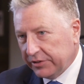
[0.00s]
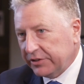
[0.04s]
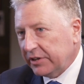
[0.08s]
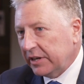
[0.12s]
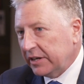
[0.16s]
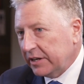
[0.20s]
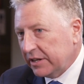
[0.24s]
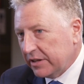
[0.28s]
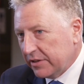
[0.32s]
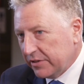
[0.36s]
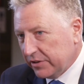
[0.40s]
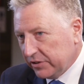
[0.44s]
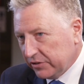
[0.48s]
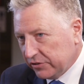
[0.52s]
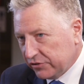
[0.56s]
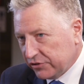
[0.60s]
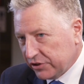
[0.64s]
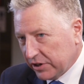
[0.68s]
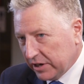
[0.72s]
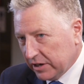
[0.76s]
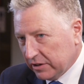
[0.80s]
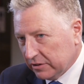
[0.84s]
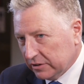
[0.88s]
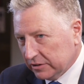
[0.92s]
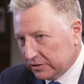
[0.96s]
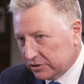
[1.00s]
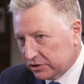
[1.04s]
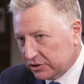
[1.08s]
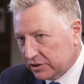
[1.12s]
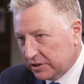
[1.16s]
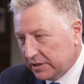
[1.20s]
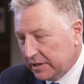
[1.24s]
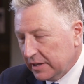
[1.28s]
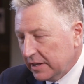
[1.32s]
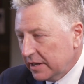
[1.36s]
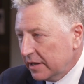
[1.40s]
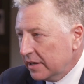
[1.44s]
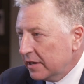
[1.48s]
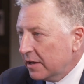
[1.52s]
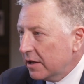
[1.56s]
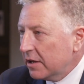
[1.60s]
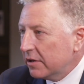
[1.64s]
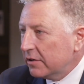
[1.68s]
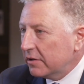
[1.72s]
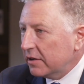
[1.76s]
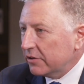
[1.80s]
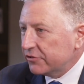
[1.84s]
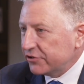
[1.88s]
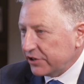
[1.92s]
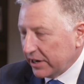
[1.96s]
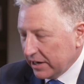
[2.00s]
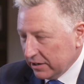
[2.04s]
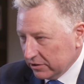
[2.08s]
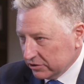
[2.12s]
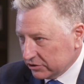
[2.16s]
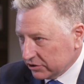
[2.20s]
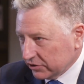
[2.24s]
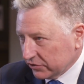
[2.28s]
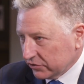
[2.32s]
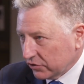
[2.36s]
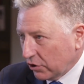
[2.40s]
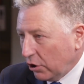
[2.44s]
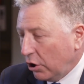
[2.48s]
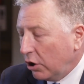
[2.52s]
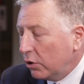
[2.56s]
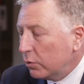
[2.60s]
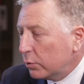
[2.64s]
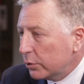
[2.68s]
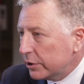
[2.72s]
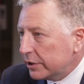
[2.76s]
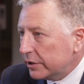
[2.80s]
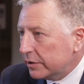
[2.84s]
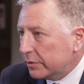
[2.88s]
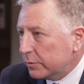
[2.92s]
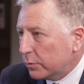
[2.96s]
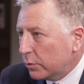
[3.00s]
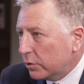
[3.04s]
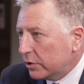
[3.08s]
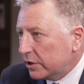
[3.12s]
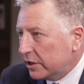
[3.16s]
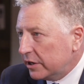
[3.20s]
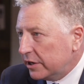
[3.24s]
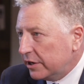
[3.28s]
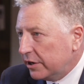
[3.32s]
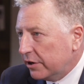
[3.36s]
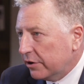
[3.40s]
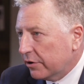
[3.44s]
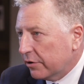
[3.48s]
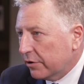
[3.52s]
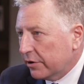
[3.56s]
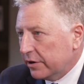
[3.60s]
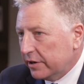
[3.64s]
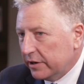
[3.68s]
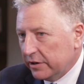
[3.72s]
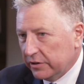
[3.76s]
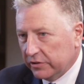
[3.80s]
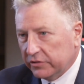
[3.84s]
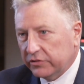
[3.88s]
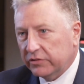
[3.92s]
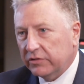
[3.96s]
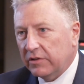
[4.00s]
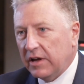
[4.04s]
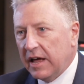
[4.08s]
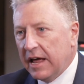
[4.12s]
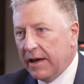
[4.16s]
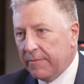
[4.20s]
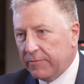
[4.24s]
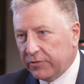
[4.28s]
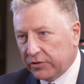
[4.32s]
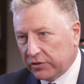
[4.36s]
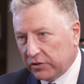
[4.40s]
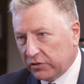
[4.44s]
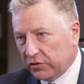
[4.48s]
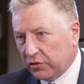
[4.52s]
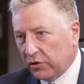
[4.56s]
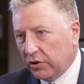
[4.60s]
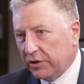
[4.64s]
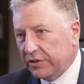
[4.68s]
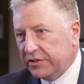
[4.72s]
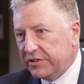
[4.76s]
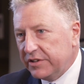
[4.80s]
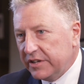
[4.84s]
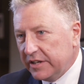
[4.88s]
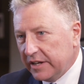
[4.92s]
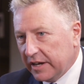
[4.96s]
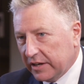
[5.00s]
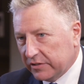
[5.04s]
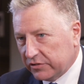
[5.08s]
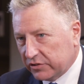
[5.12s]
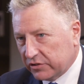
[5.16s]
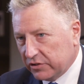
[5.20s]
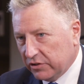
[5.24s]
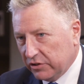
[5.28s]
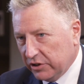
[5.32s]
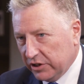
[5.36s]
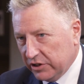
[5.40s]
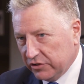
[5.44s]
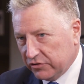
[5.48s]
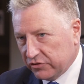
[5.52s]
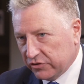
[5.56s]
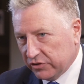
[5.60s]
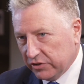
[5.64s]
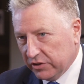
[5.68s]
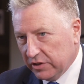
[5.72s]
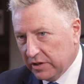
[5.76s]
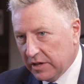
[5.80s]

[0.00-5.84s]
any of these challenges. All we hear is emphasis on de-escalation.